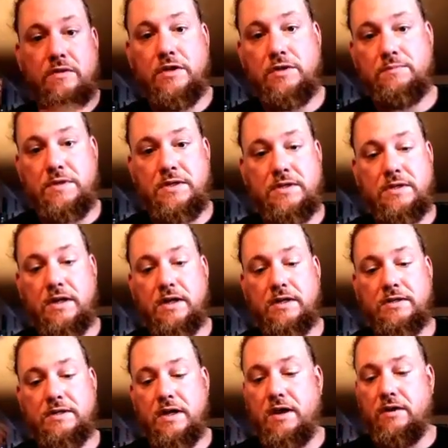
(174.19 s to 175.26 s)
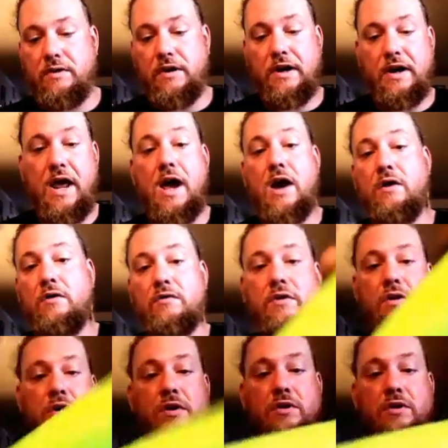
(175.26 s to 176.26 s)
this piece slides down, and now